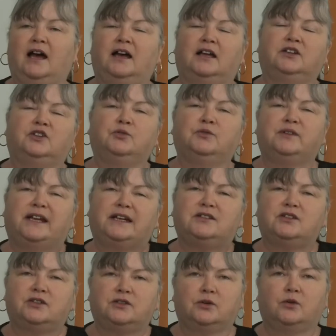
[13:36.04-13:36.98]
You'll need
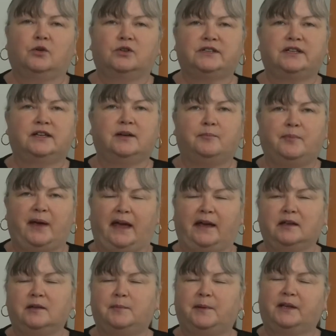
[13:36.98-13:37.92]
to talk to your
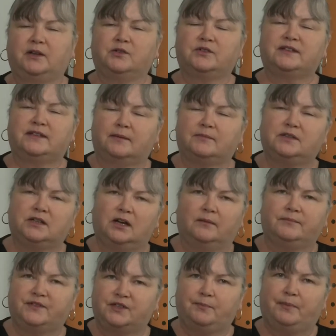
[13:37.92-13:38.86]
bank because
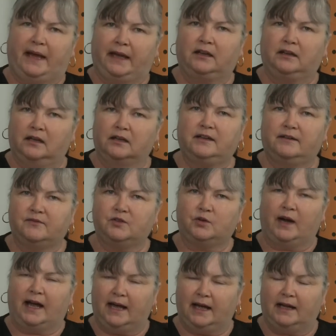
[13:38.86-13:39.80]
sometimes your bank can give you
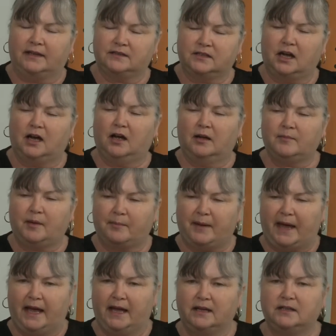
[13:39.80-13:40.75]
a hard time
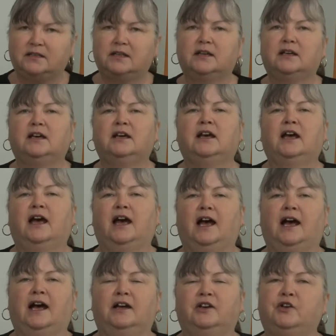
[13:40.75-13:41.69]
about
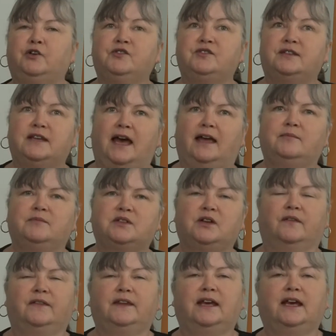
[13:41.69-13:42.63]
whose name's
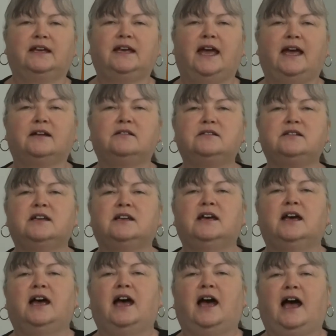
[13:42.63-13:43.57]
on the account.
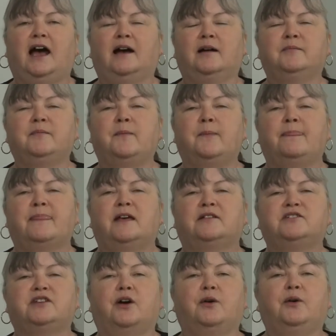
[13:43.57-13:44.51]

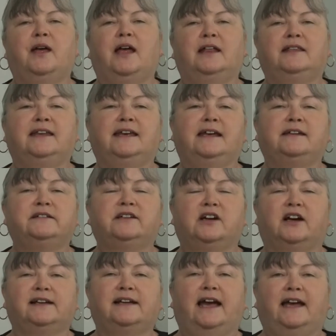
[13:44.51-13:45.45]
So the
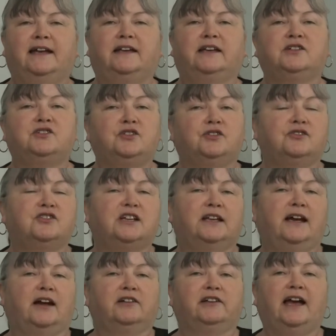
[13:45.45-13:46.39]
NDIA is
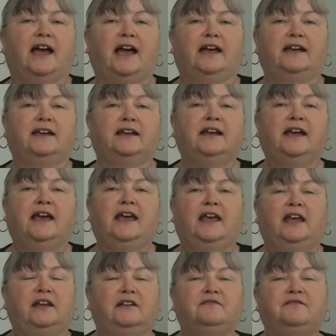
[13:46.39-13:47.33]
usually okay
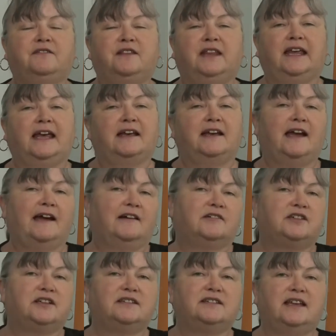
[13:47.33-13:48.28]
if the
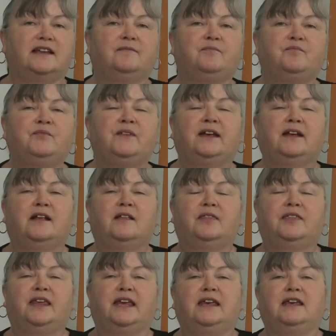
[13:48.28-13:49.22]
account is in
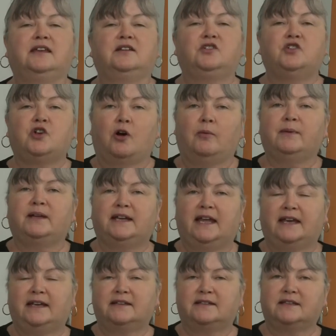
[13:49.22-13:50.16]
the
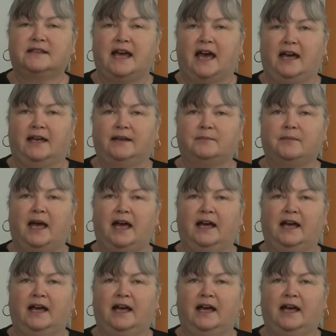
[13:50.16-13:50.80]
nominee's name,